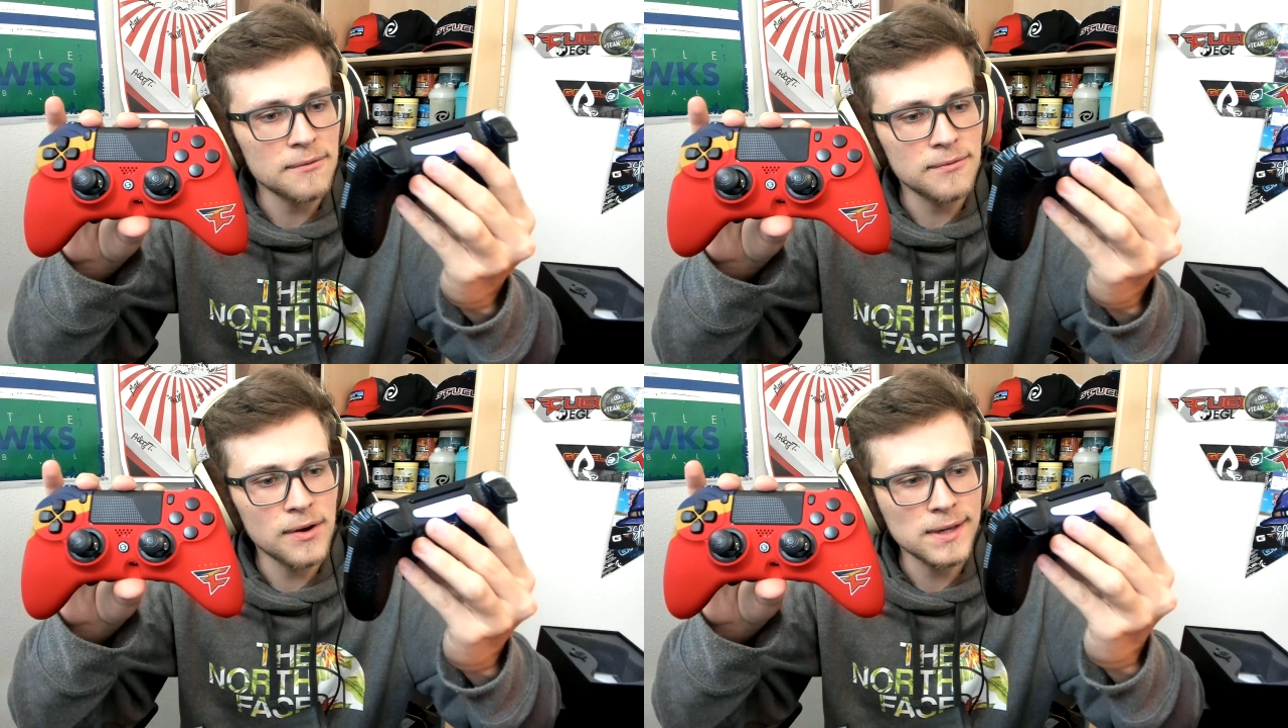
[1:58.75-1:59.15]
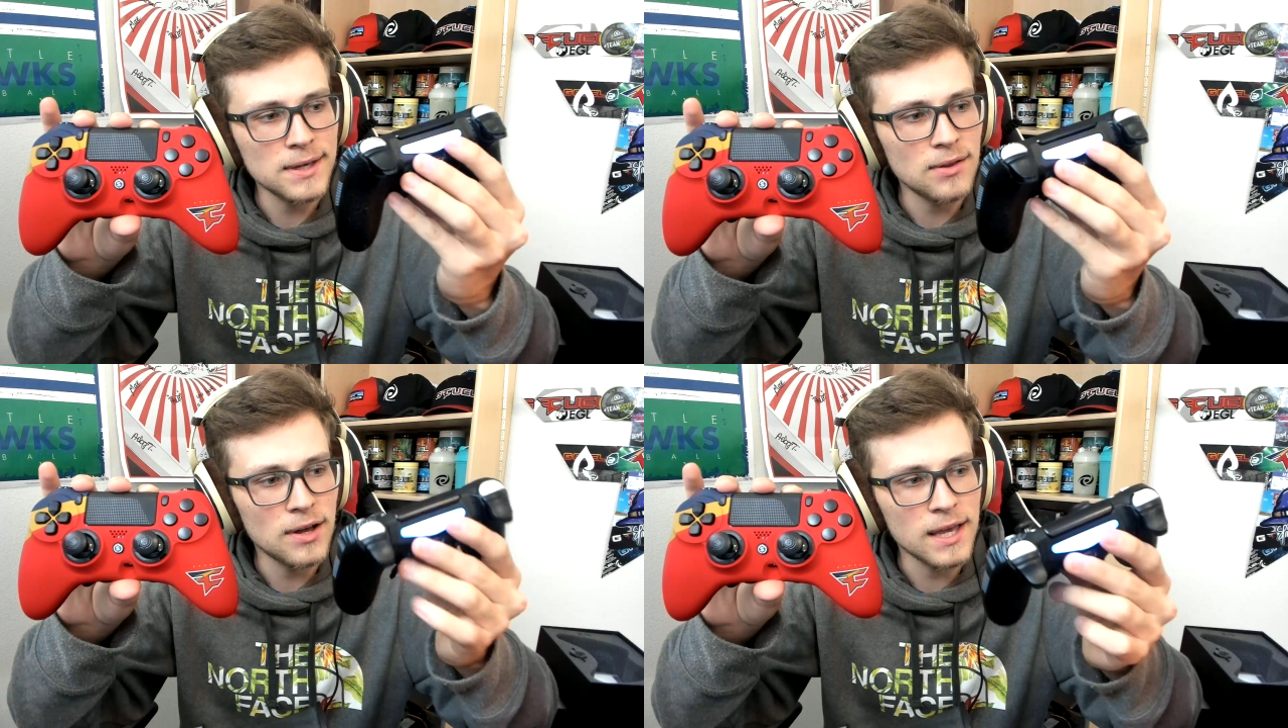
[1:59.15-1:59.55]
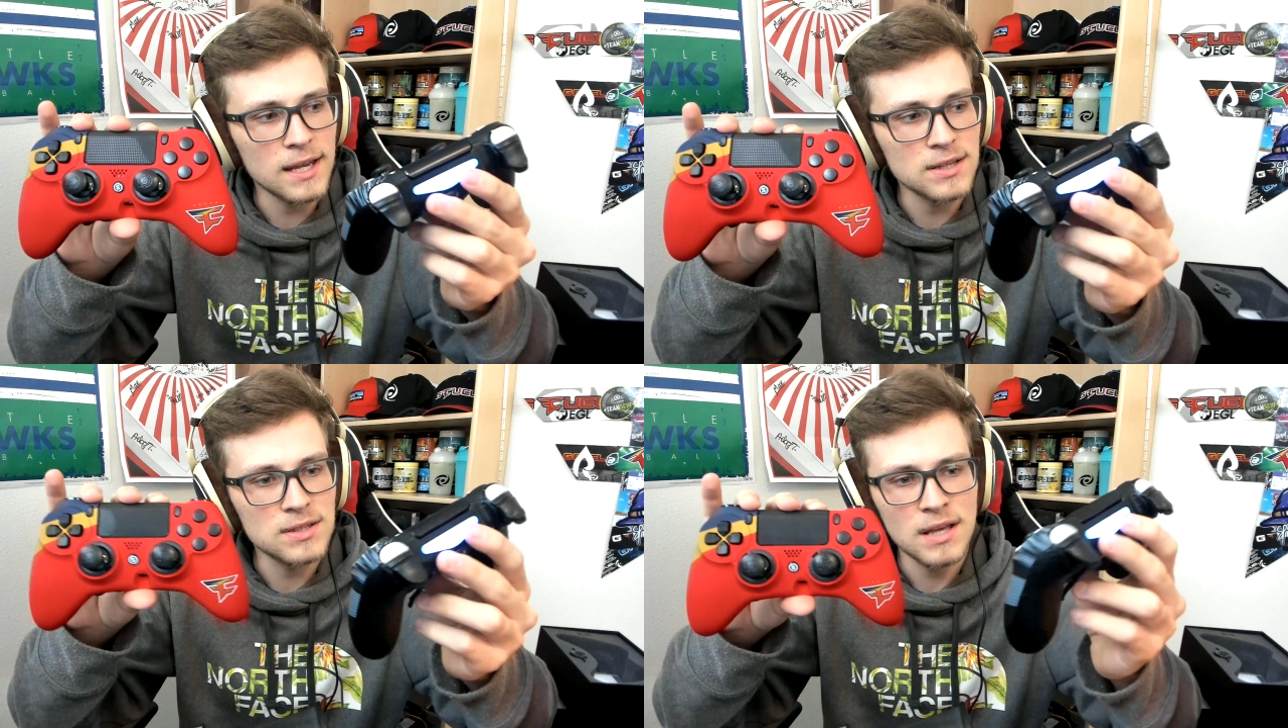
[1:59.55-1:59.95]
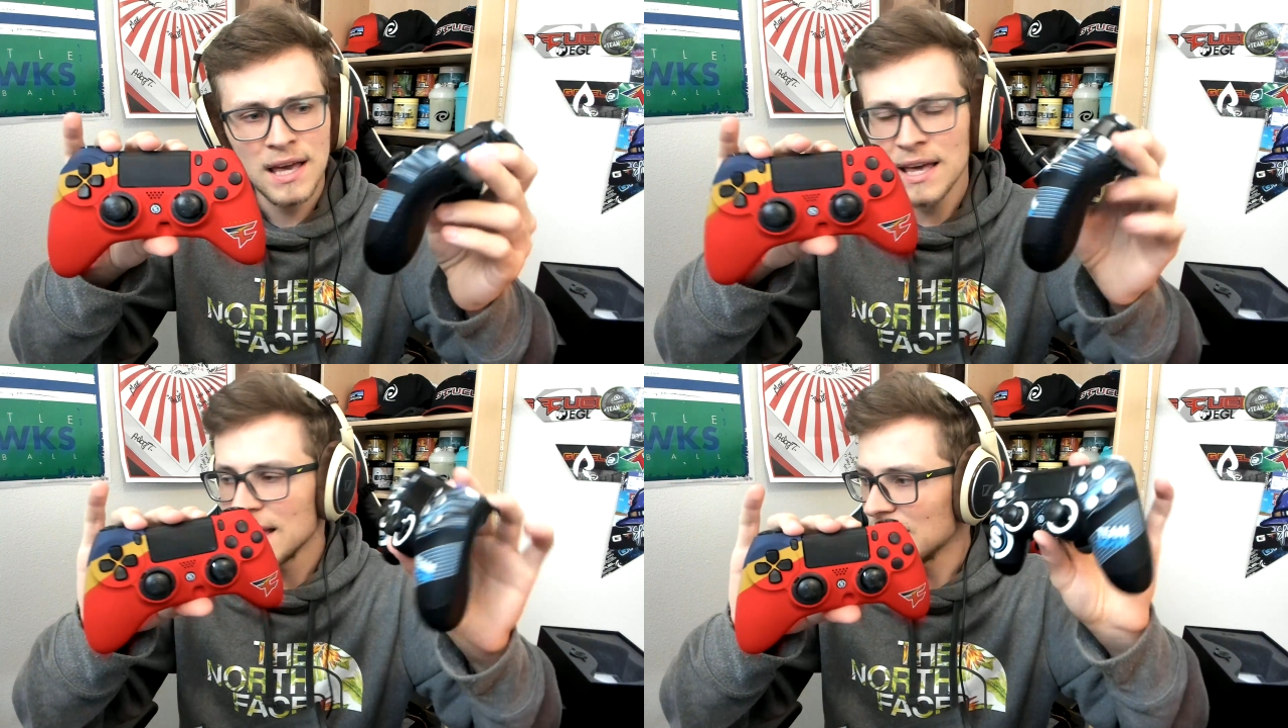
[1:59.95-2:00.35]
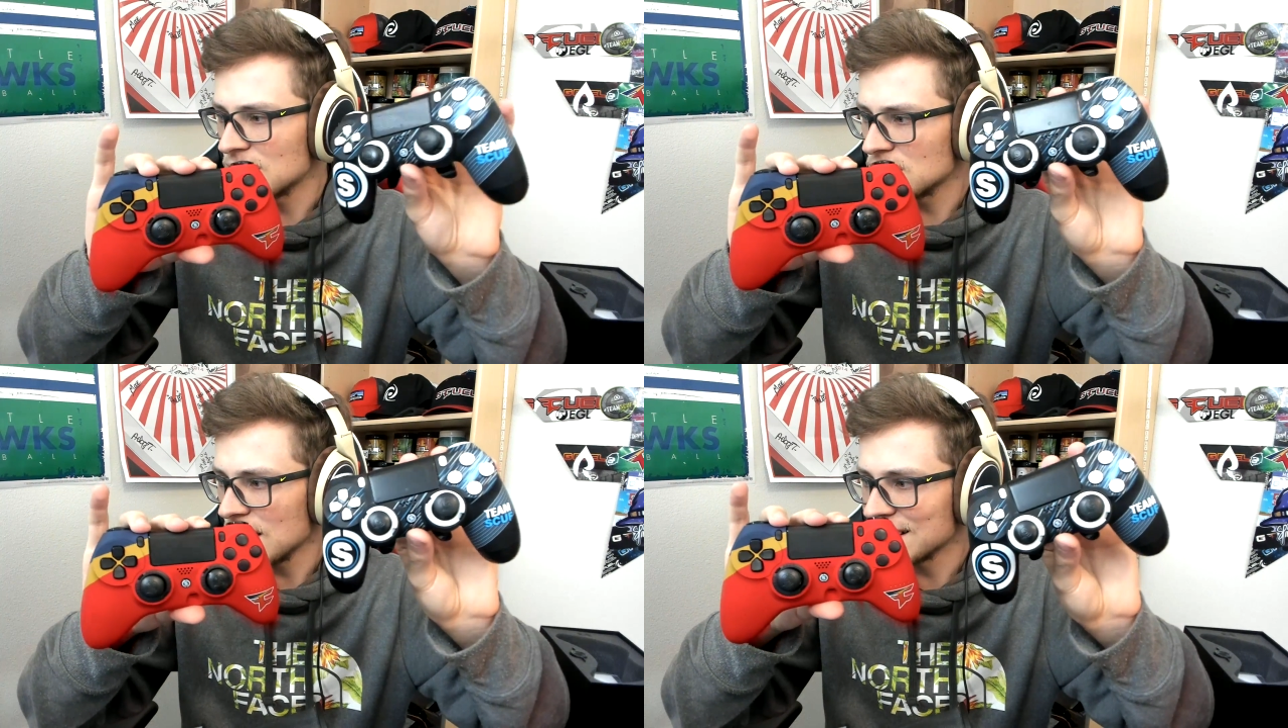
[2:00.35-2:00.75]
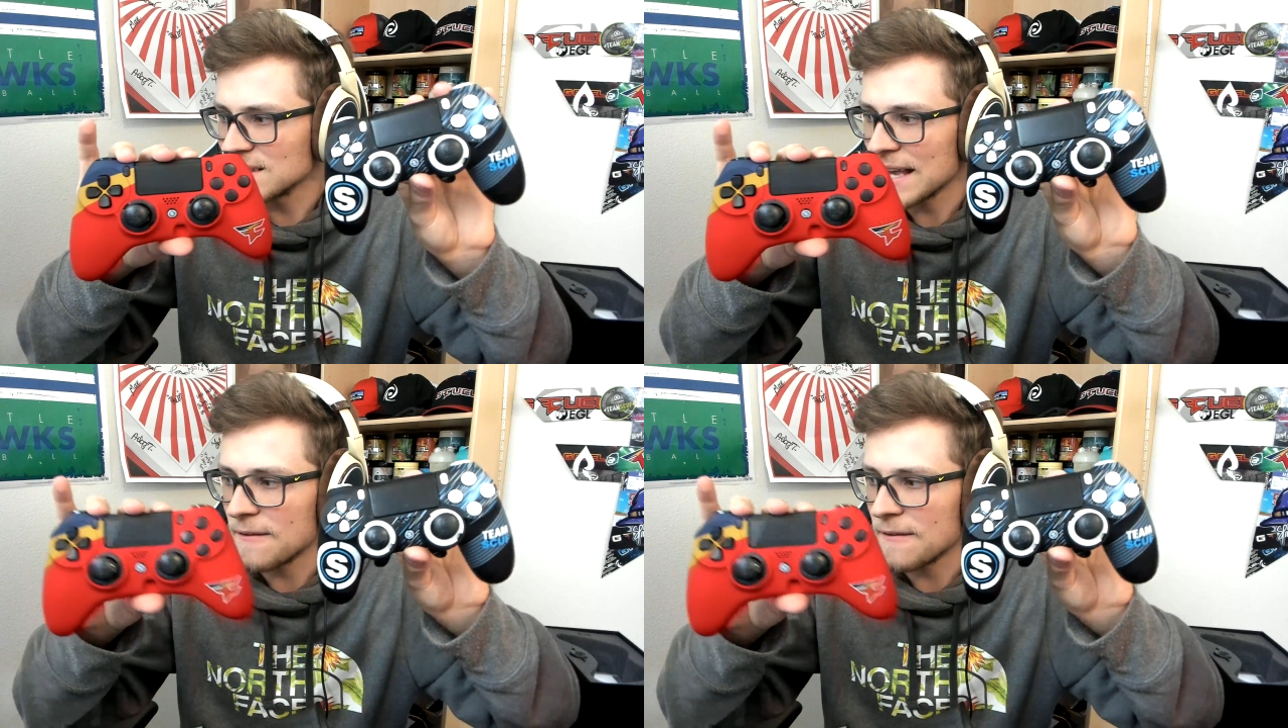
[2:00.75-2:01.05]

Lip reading: funky looking. It's like